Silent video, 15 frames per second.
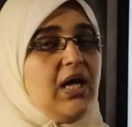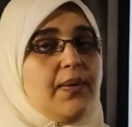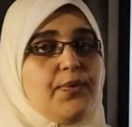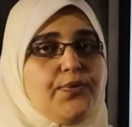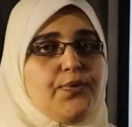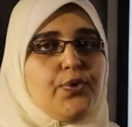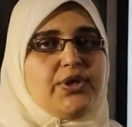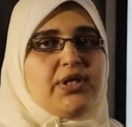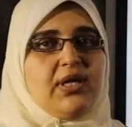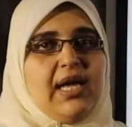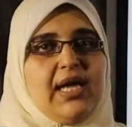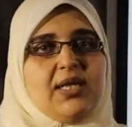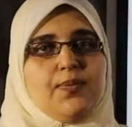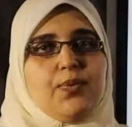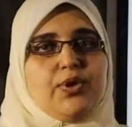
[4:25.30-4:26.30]
cup of water
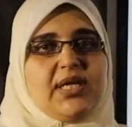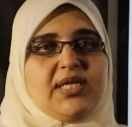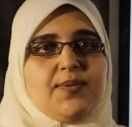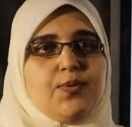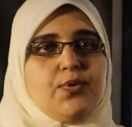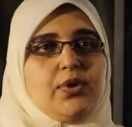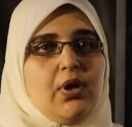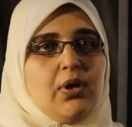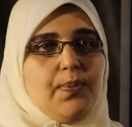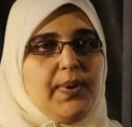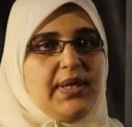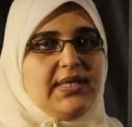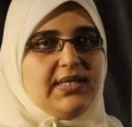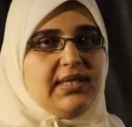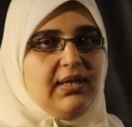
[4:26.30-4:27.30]
and put a spoon or
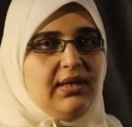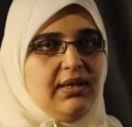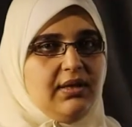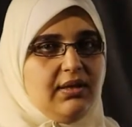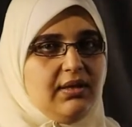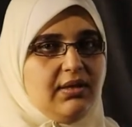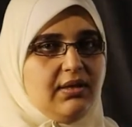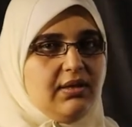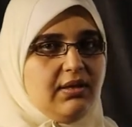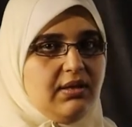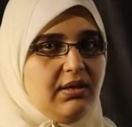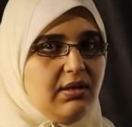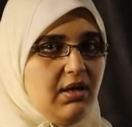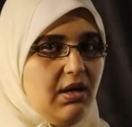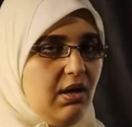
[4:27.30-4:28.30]
pencil
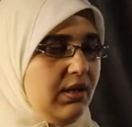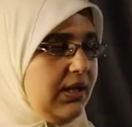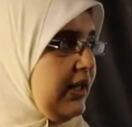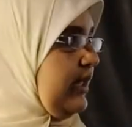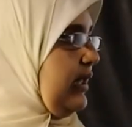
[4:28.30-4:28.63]
on